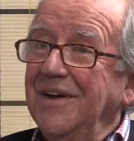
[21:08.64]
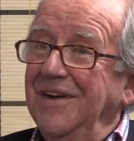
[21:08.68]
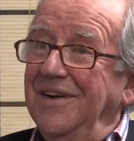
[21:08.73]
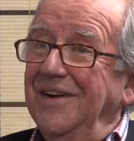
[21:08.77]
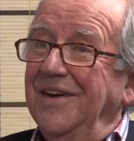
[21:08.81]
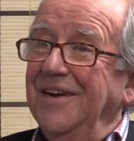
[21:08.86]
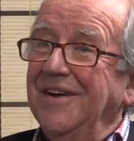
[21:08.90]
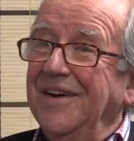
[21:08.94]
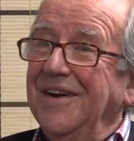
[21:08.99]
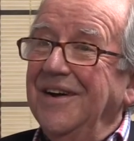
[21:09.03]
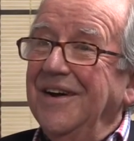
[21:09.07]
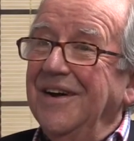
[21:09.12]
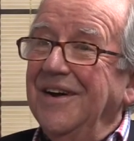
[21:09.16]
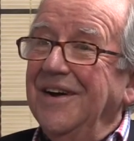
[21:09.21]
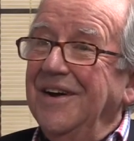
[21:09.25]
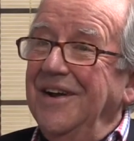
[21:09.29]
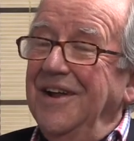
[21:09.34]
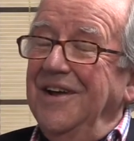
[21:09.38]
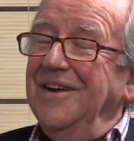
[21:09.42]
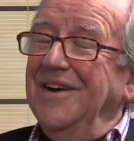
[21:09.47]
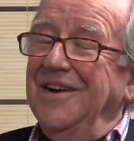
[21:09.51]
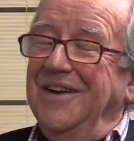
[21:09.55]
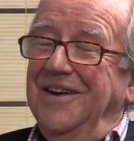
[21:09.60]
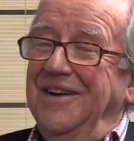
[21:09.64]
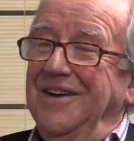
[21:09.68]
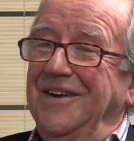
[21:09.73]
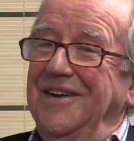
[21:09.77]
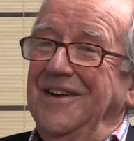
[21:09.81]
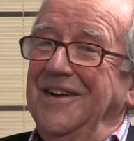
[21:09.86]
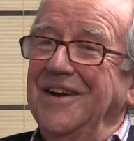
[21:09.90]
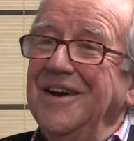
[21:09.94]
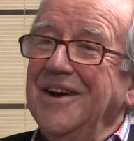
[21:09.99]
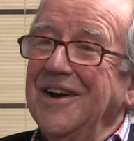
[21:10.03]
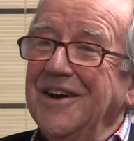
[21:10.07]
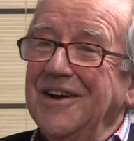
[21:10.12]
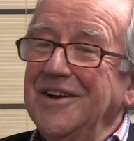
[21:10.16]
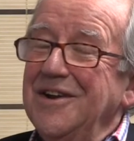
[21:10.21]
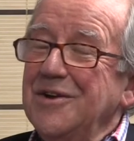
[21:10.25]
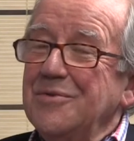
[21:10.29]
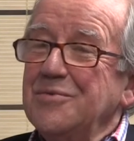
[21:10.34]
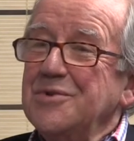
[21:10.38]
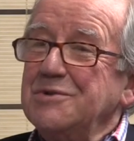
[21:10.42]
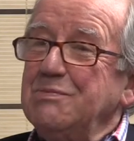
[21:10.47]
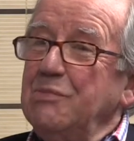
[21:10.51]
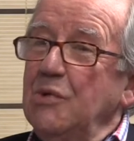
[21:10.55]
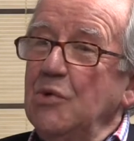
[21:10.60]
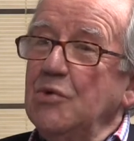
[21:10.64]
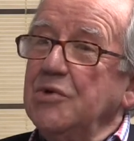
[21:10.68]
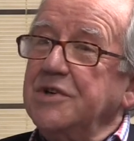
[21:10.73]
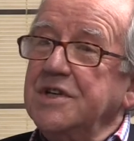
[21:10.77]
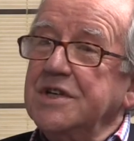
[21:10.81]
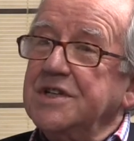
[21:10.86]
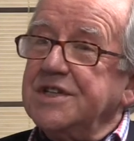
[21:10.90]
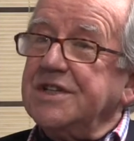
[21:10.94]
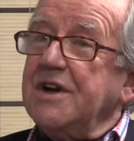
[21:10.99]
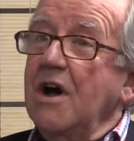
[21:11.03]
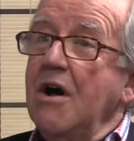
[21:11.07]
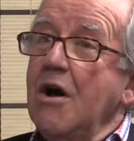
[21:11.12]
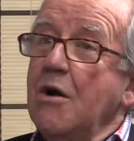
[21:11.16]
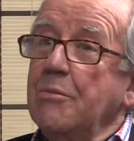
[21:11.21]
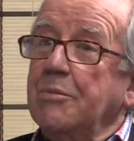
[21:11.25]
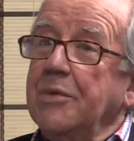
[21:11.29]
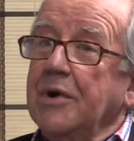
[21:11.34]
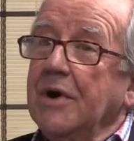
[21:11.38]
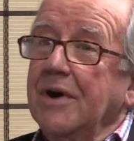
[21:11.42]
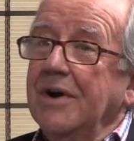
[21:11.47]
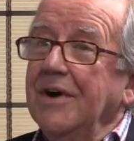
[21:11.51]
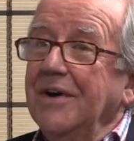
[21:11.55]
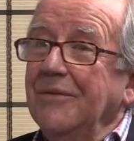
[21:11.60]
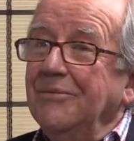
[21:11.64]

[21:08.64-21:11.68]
And it was bought in Scarborough.